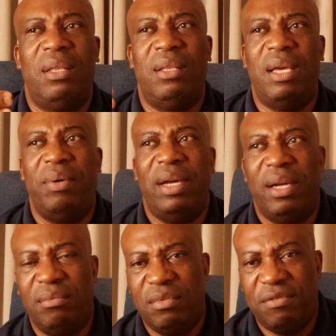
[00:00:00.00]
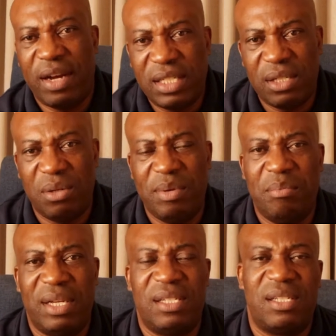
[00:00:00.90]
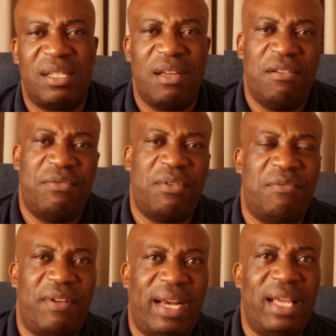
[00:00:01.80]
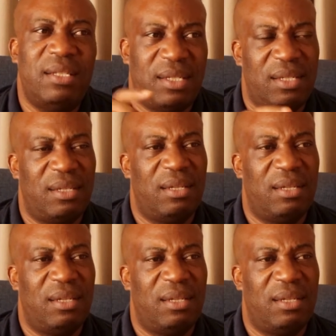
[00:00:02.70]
There were functional members from finance.